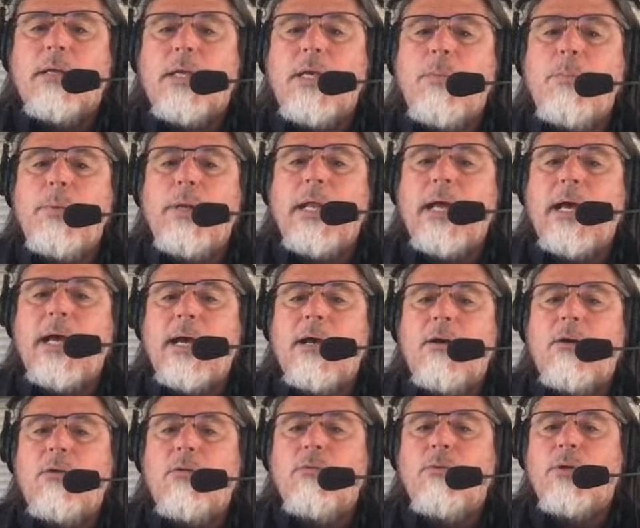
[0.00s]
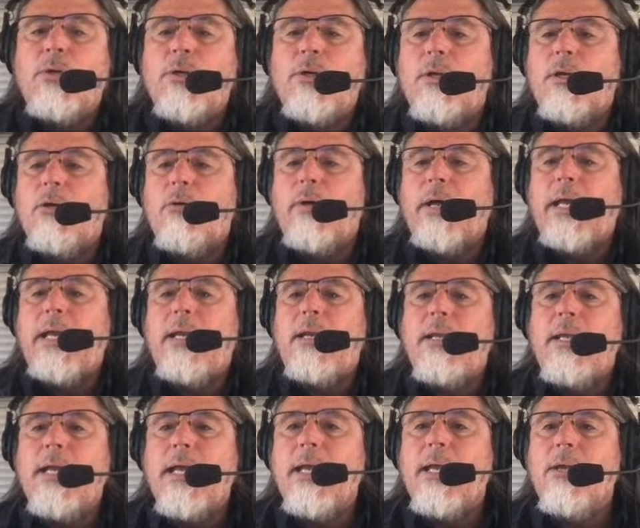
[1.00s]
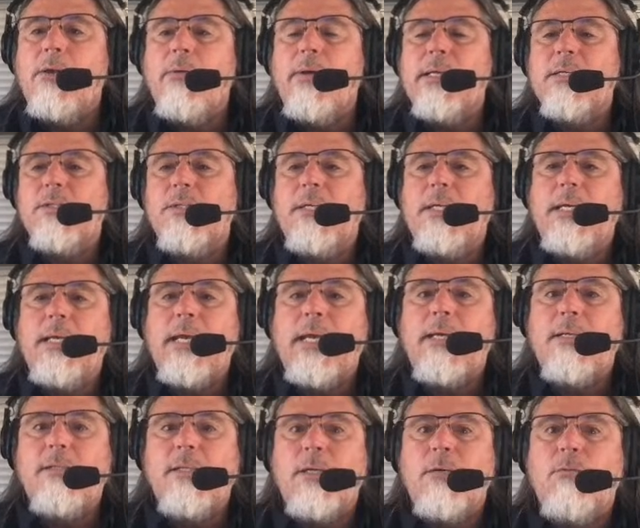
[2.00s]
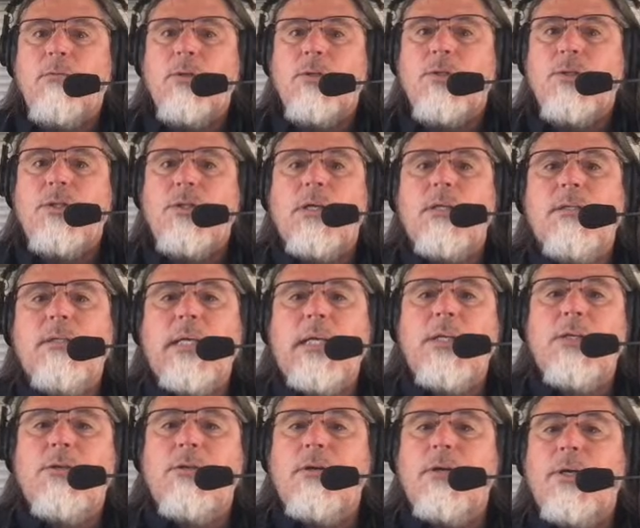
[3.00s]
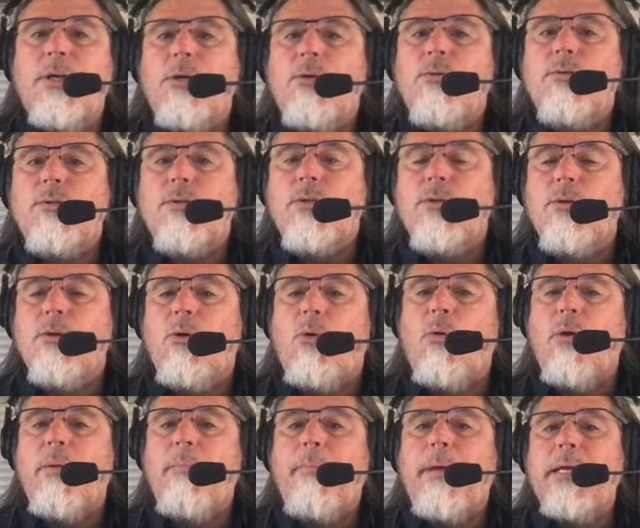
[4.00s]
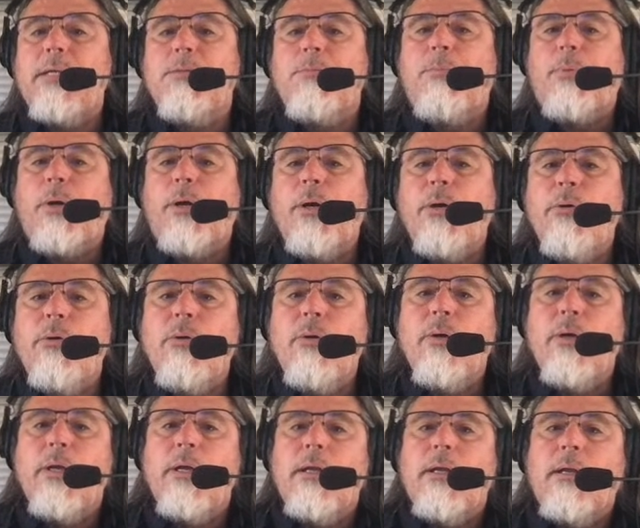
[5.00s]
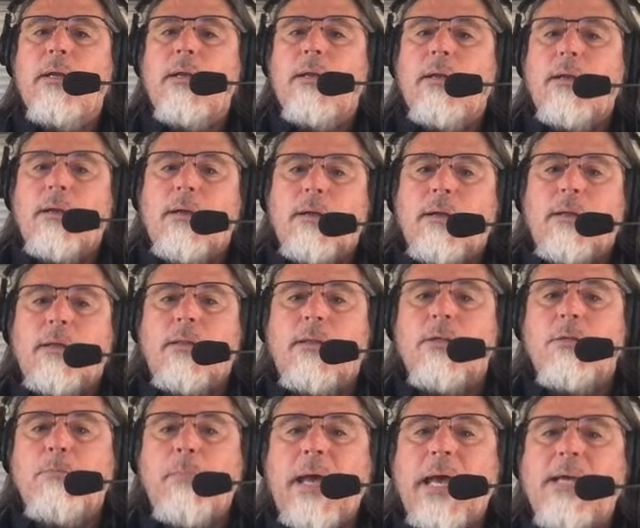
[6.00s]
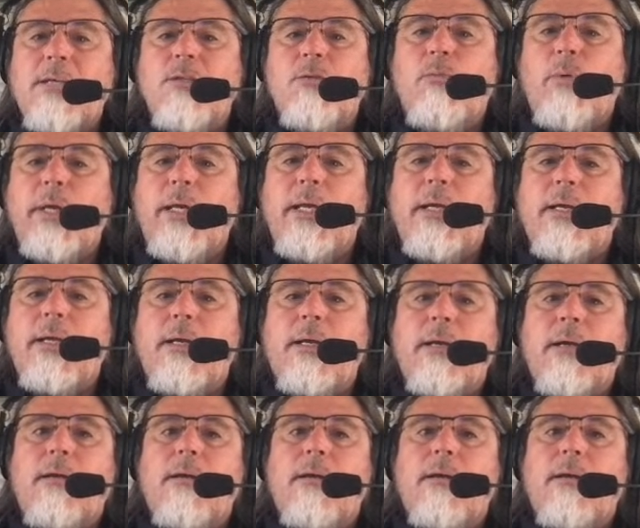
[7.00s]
Keep an eye on good old ADA USD as it was just introduced to Coinbase Pro this past week.